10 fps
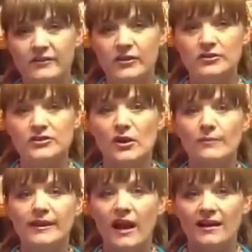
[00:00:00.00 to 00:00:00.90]
there's so
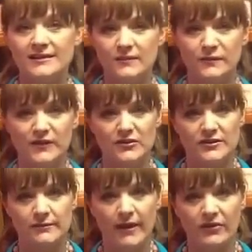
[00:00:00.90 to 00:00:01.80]
many awesome
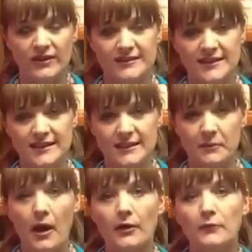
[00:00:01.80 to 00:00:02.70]
features about these things I
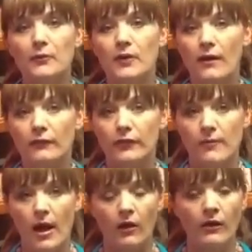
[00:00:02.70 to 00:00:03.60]
probably won't cover
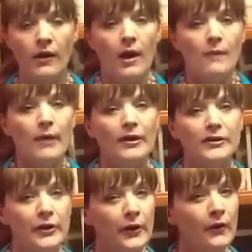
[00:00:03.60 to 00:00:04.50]
them all. But
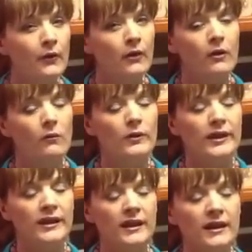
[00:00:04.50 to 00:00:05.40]
you know,
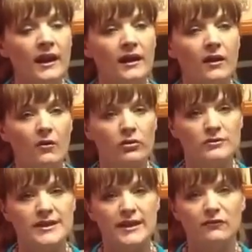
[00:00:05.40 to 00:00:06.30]
we go
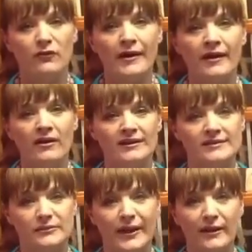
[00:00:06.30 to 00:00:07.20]
through tinfoil and
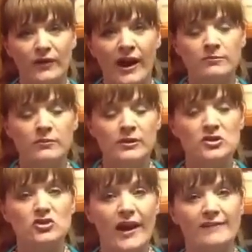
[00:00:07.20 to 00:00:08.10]
saran wrap,
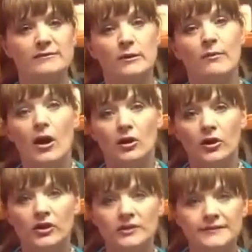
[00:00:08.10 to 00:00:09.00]
which drives me
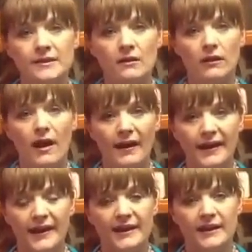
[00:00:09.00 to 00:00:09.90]
bonkers a
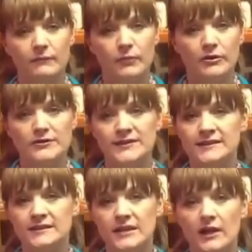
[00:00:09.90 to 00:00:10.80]
lot, and it
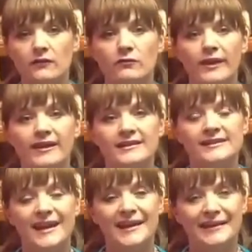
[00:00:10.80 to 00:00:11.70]
produces a ton of
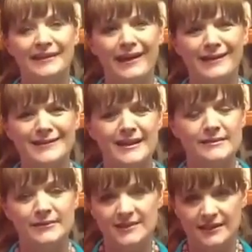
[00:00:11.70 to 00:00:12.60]
waste, and it takes
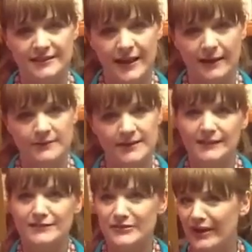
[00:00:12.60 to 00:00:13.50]
me 6 times to
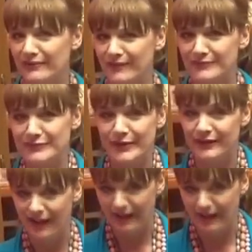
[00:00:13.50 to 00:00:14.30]
get saran wrap to work. I